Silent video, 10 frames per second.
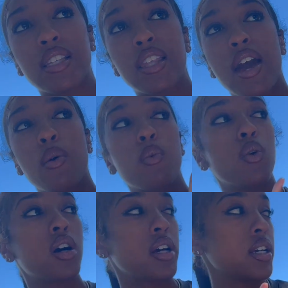that
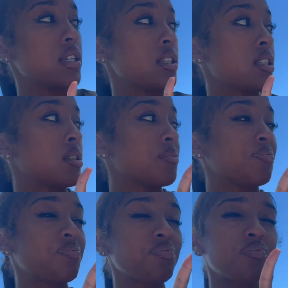was
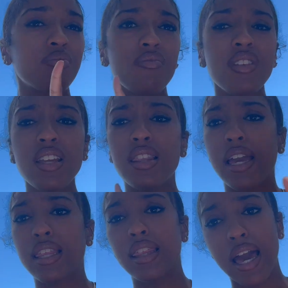
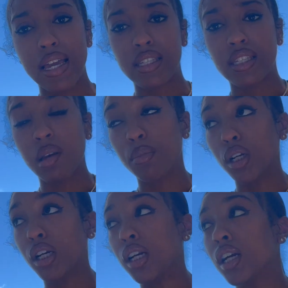like last
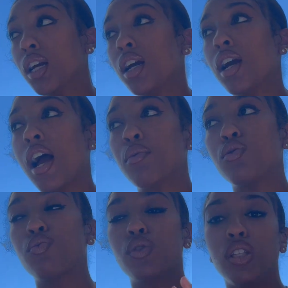summer. I was
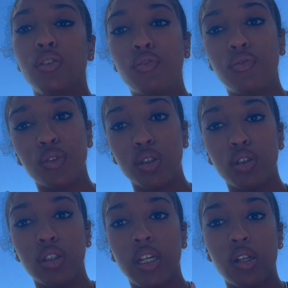really
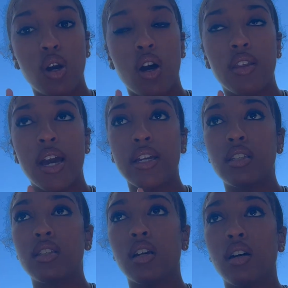full and all that
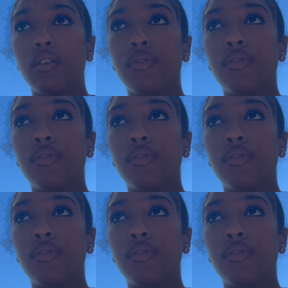stuff.